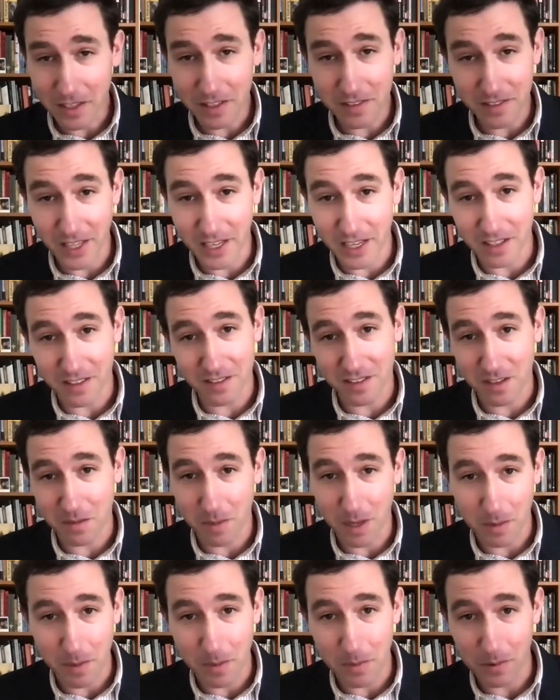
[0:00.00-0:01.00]
these things to
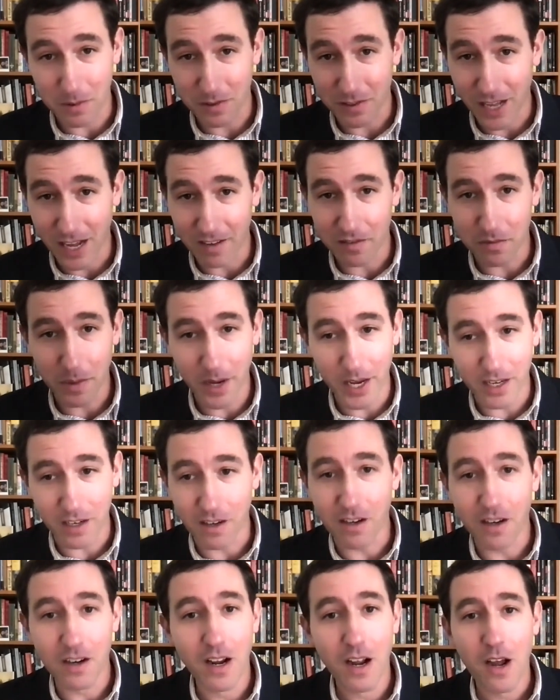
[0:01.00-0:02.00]
make people's lives
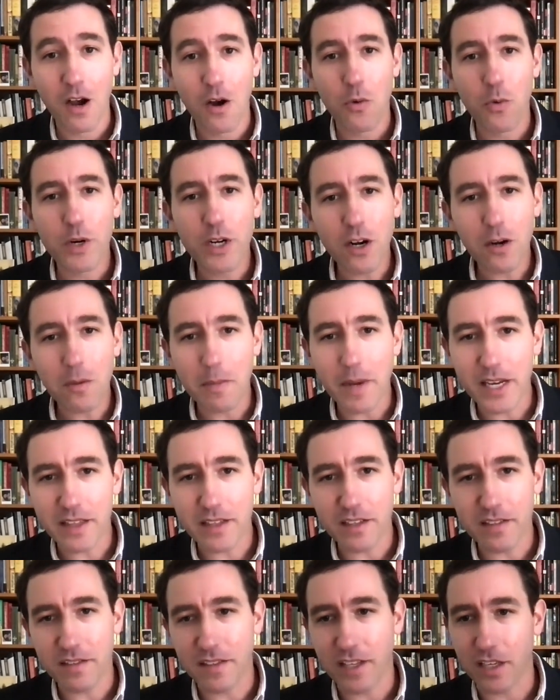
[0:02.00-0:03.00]
better. We don't
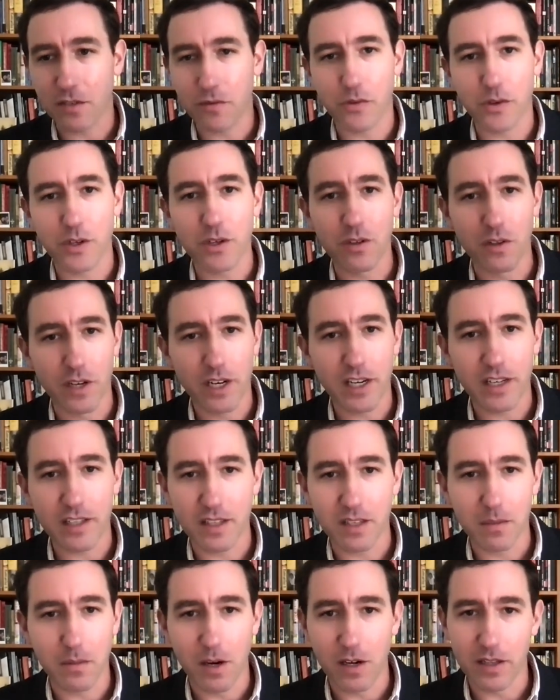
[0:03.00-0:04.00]
make these things for you to look
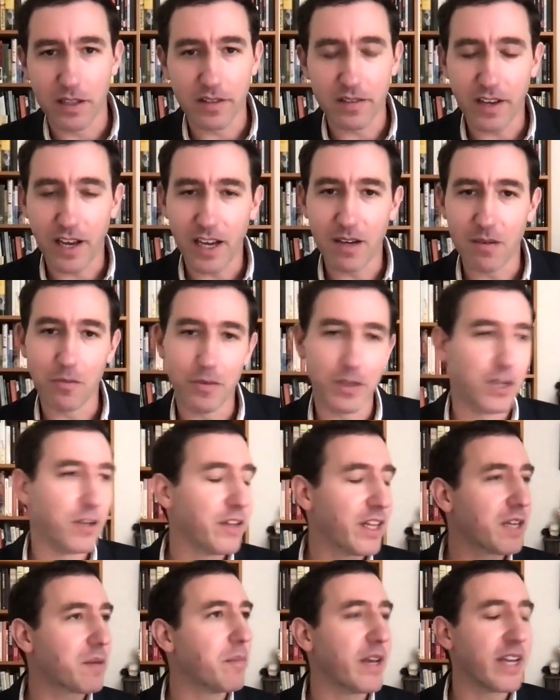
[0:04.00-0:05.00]
at them all the time. We
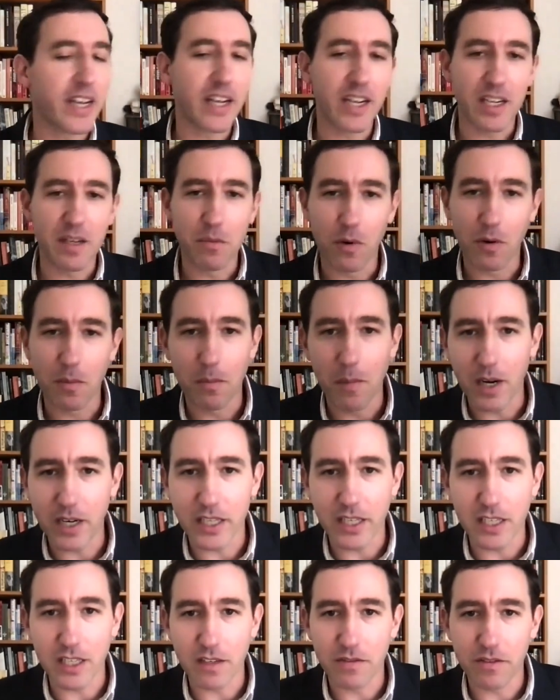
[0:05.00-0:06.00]
don't like make any more
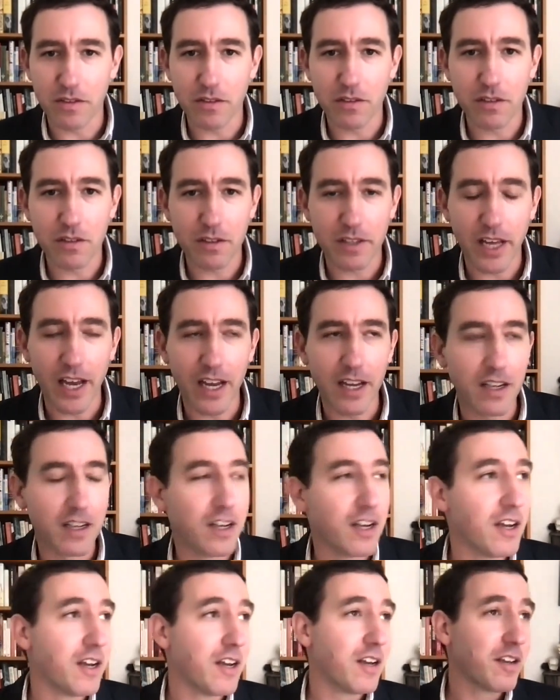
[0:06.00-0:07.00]
money if you do that.
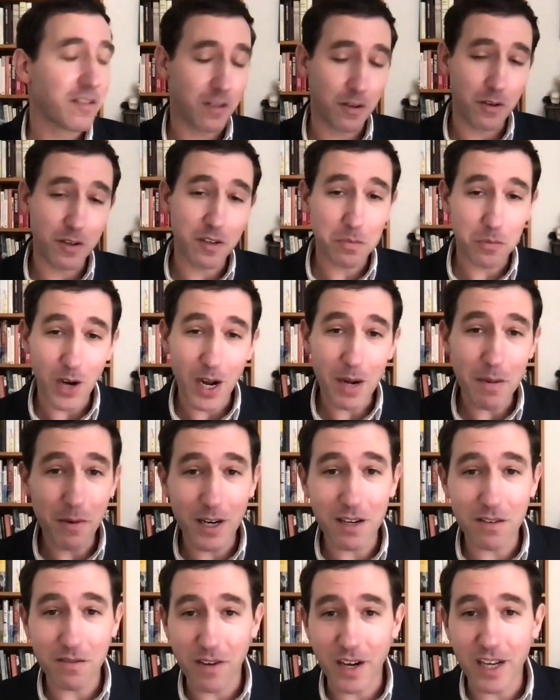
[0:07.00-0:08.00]
So his
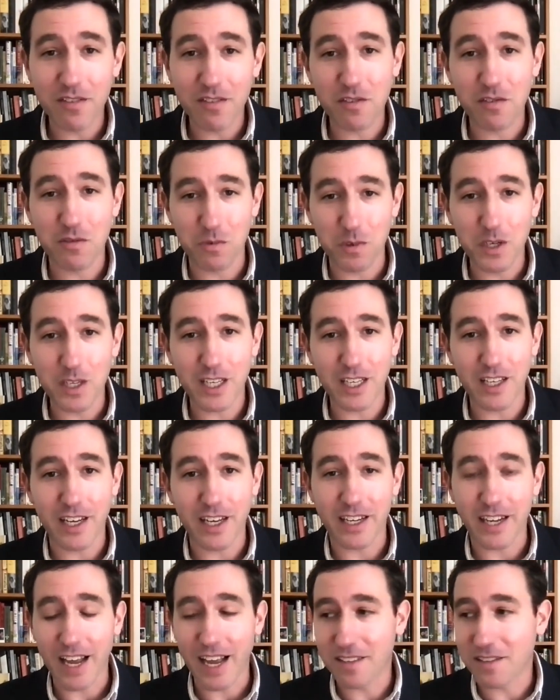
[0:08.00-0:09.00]
primary advice was really
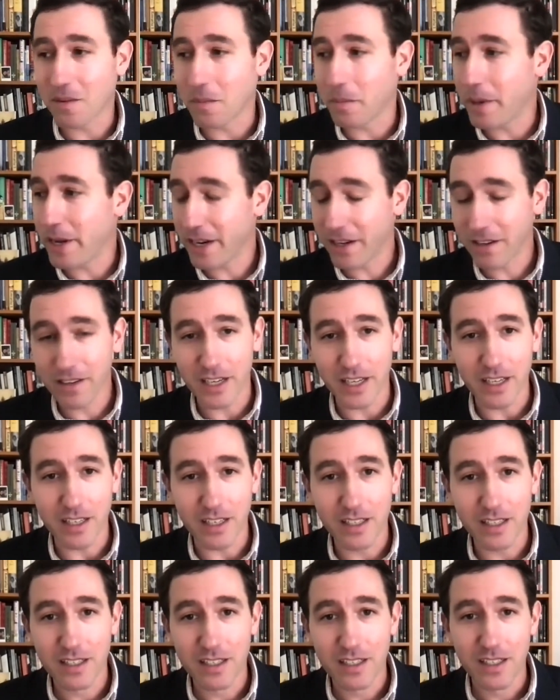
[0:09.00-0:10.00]
like, as a
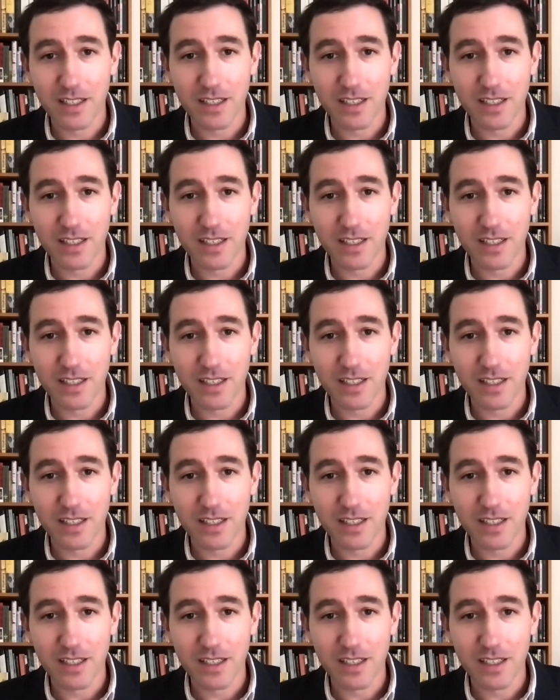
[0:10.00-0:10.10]
parent,